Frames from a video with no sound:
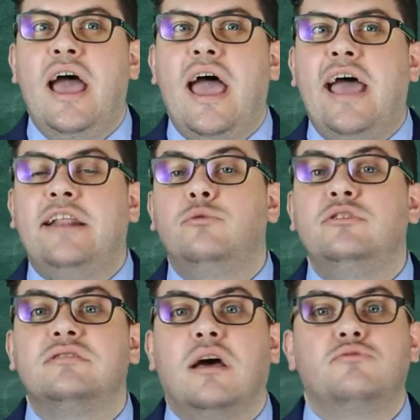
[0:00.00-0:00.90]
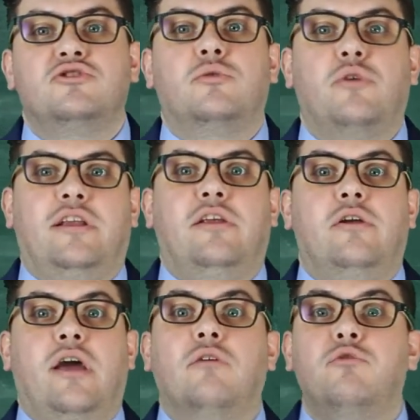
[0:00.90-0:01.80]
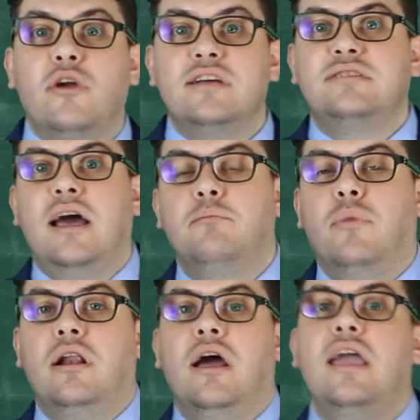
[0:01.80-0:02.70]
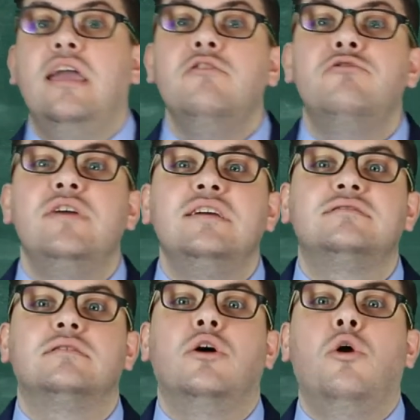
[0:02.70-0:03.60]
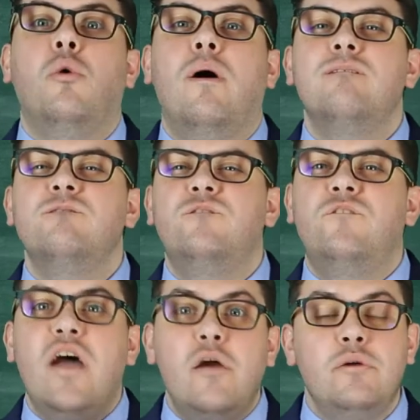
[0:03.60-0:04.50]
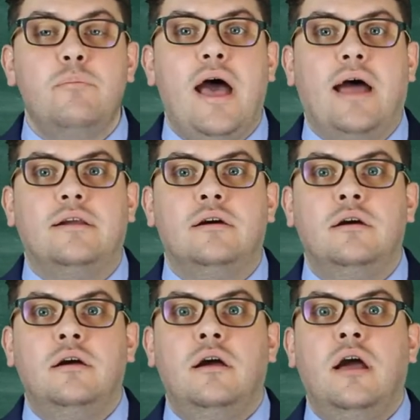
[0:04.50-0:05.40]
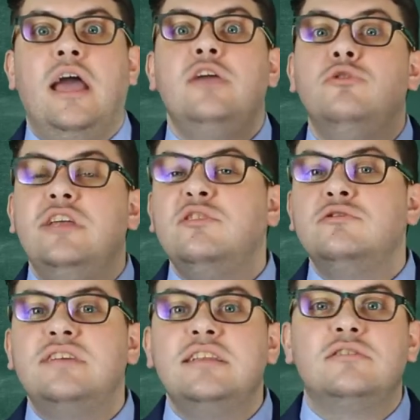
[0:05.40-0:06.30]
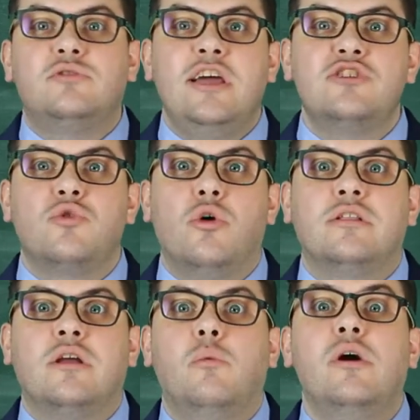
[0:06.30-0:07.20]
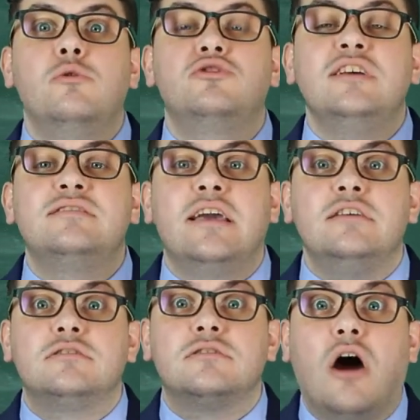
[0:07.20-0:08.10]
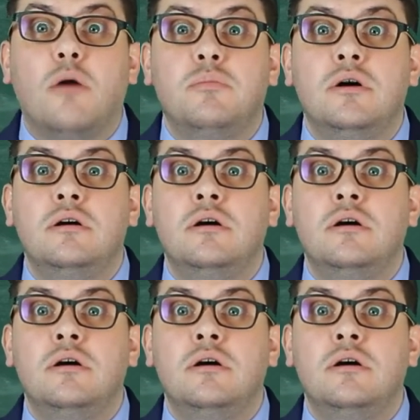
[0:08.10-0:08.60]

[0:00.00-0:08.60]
and resumption criteria. For example, if things go very bad, you need to set a threshold where you just say stop.